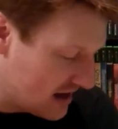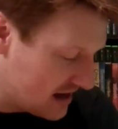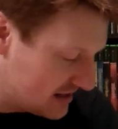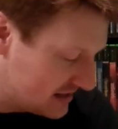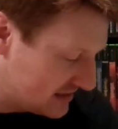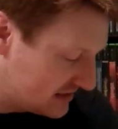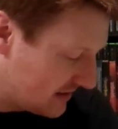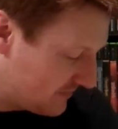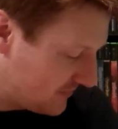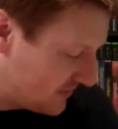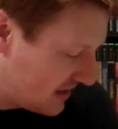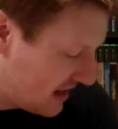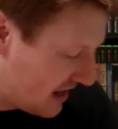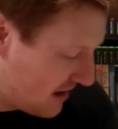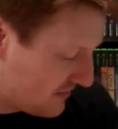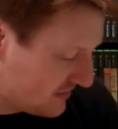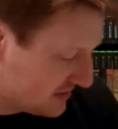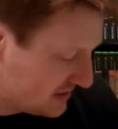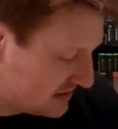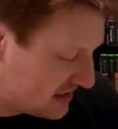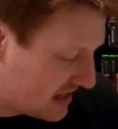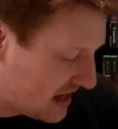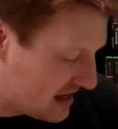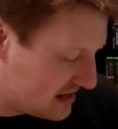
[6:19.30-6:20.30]
something
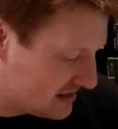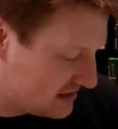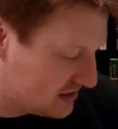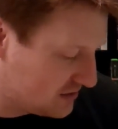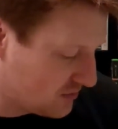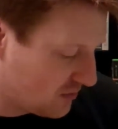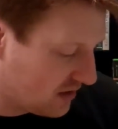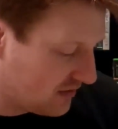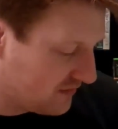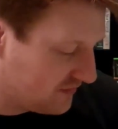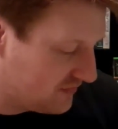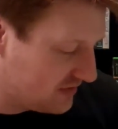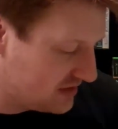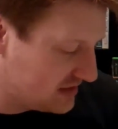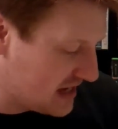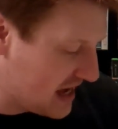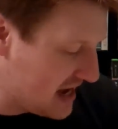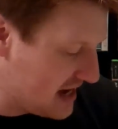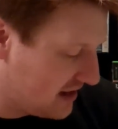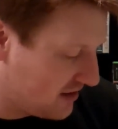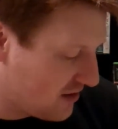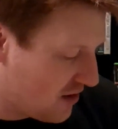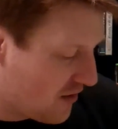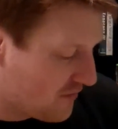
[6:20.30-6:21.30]
else has sort of
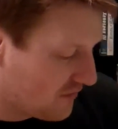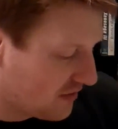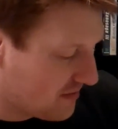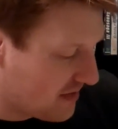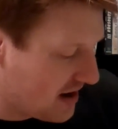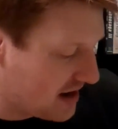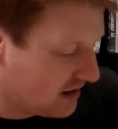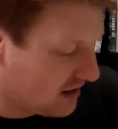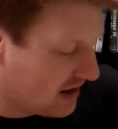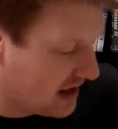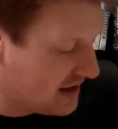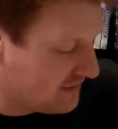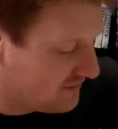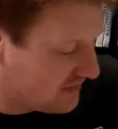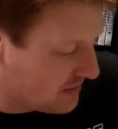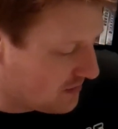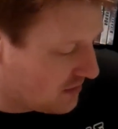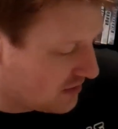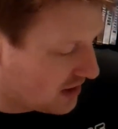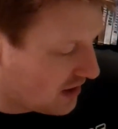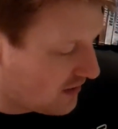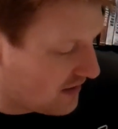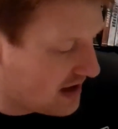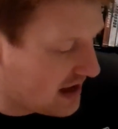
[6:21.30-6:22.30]
taken over my life, and
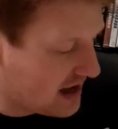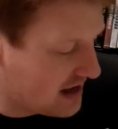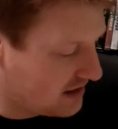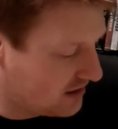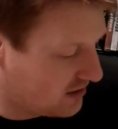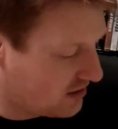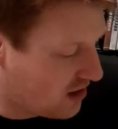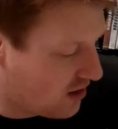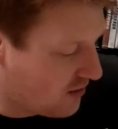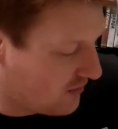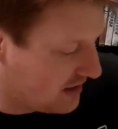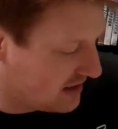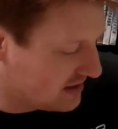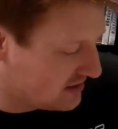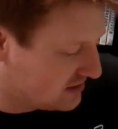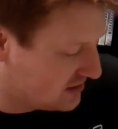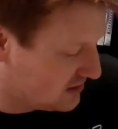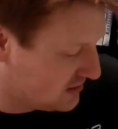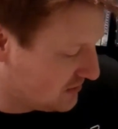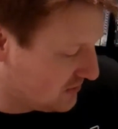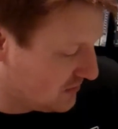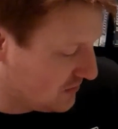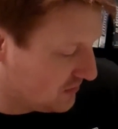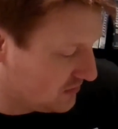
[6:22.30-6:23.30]
we'll go ahead and go
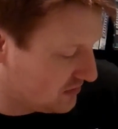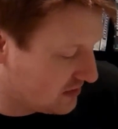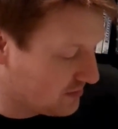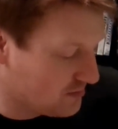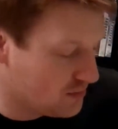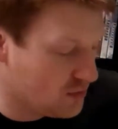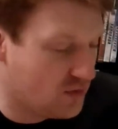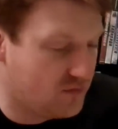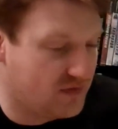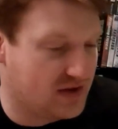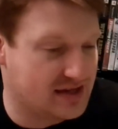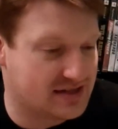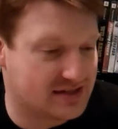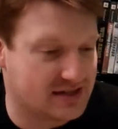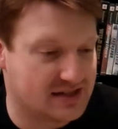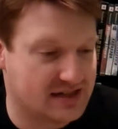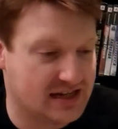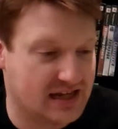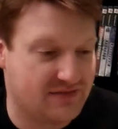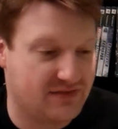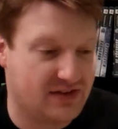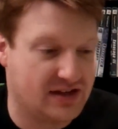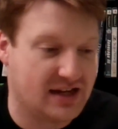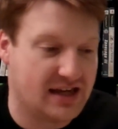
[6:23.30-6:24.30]
into the movies and
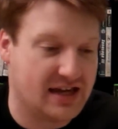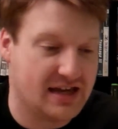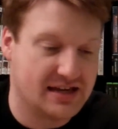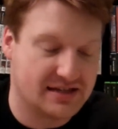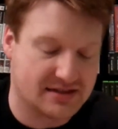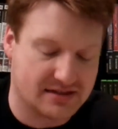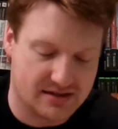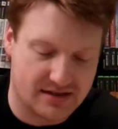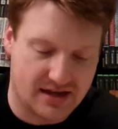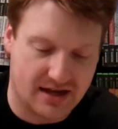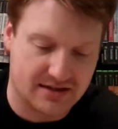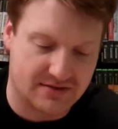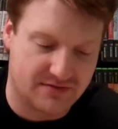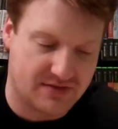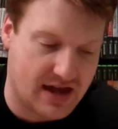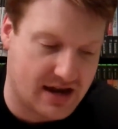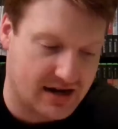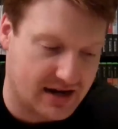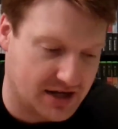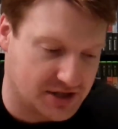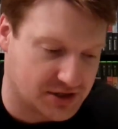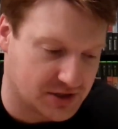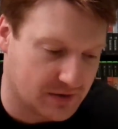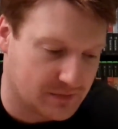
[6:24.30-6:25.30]
DVDs and things of that
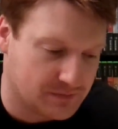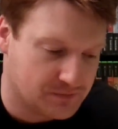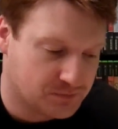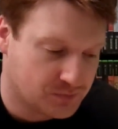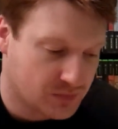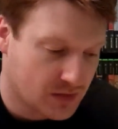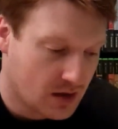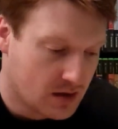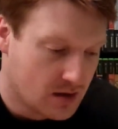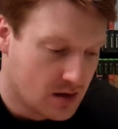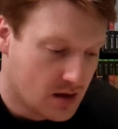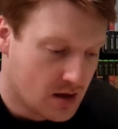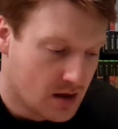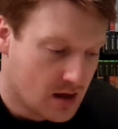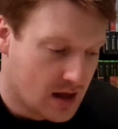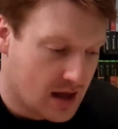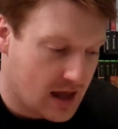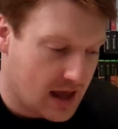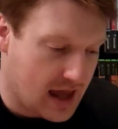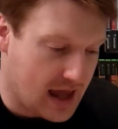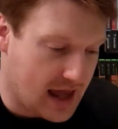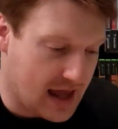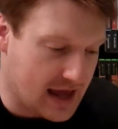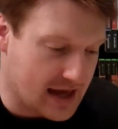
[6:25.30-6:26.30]
nature.
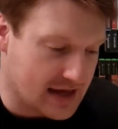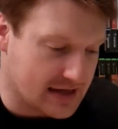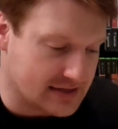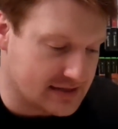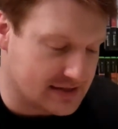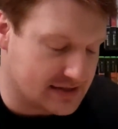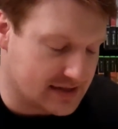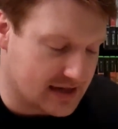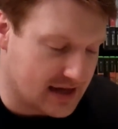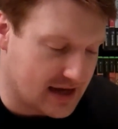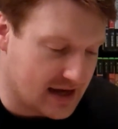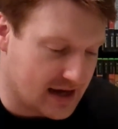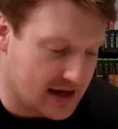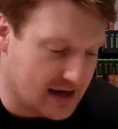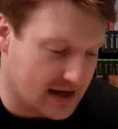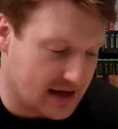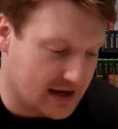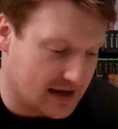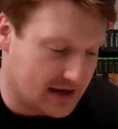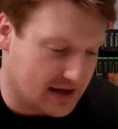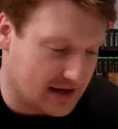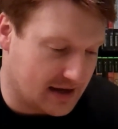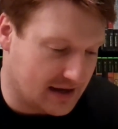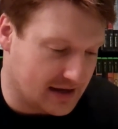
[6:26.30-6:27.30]
And
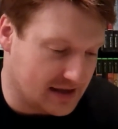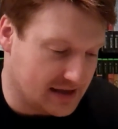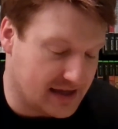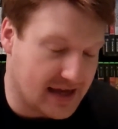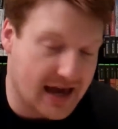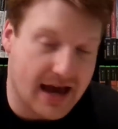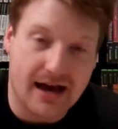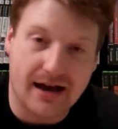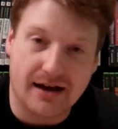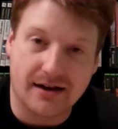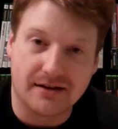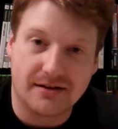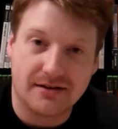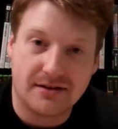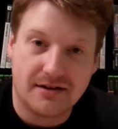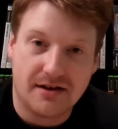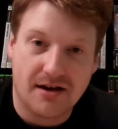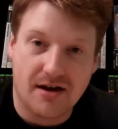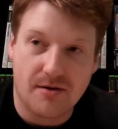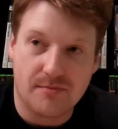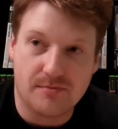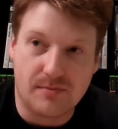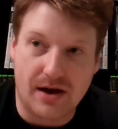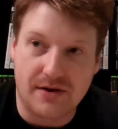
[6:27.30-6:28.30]
yeah,
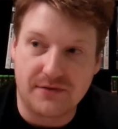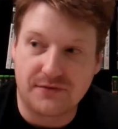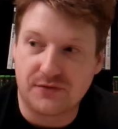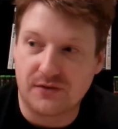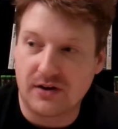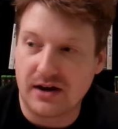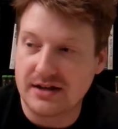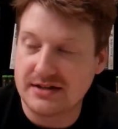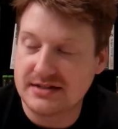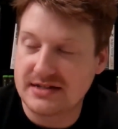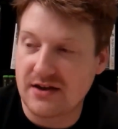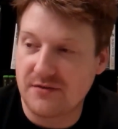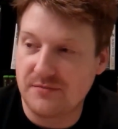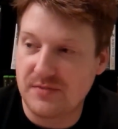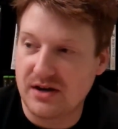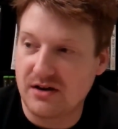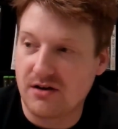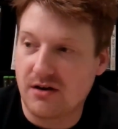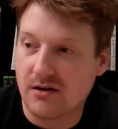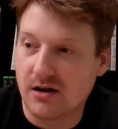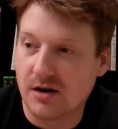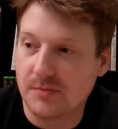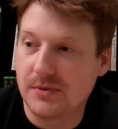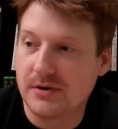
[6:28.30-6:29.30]
my friends have been
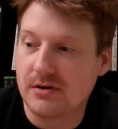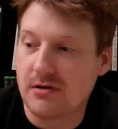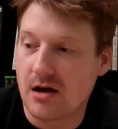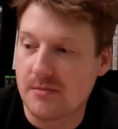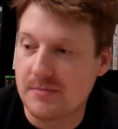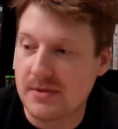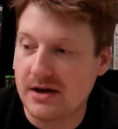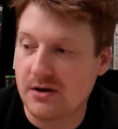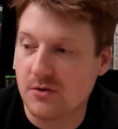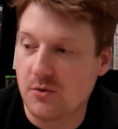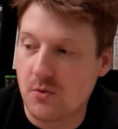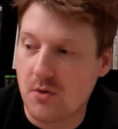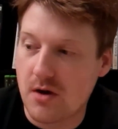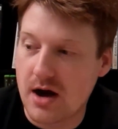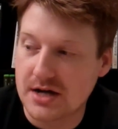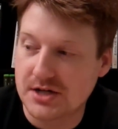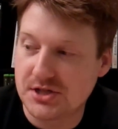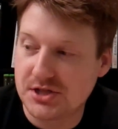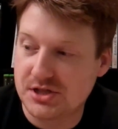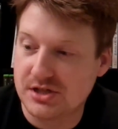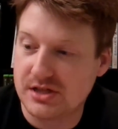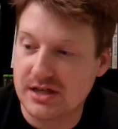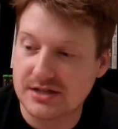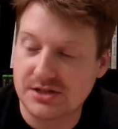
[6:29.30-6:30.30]
harping on me to
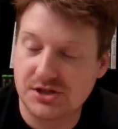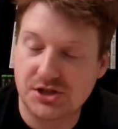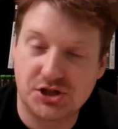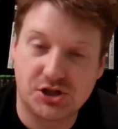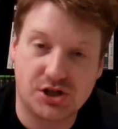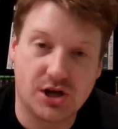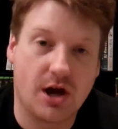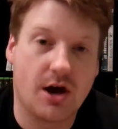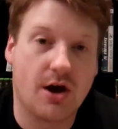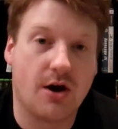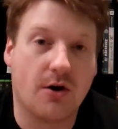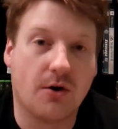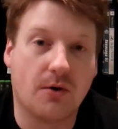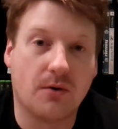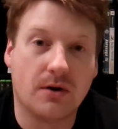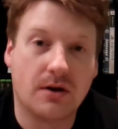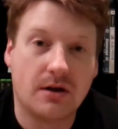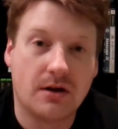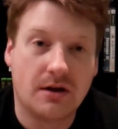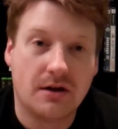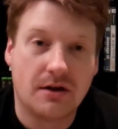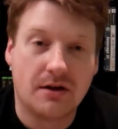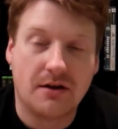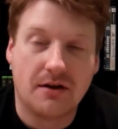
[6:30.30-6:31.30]
watch this show
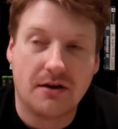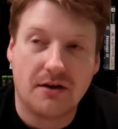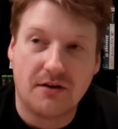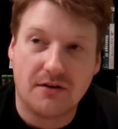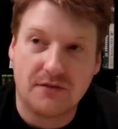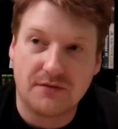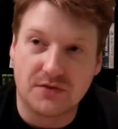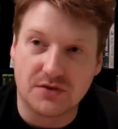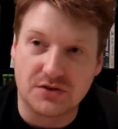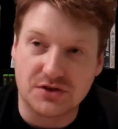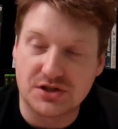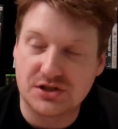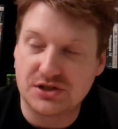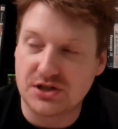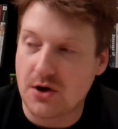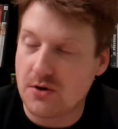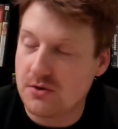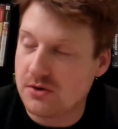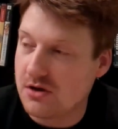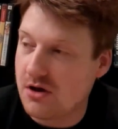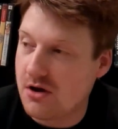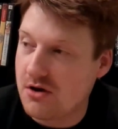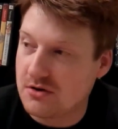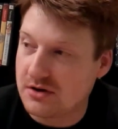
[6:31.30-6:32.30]
for so
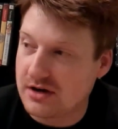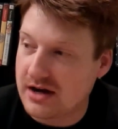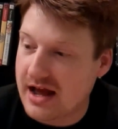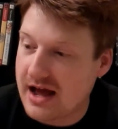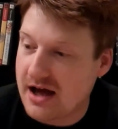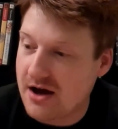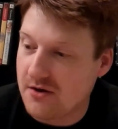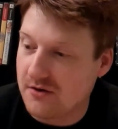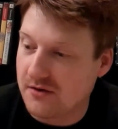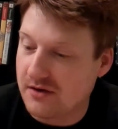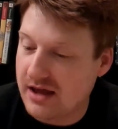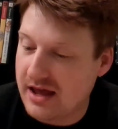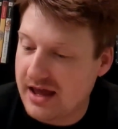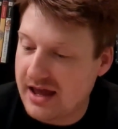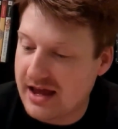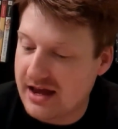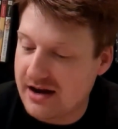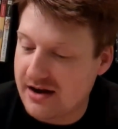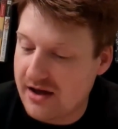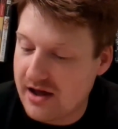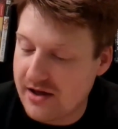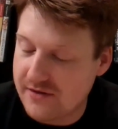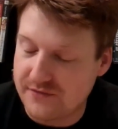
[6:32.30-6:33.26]
long now, and I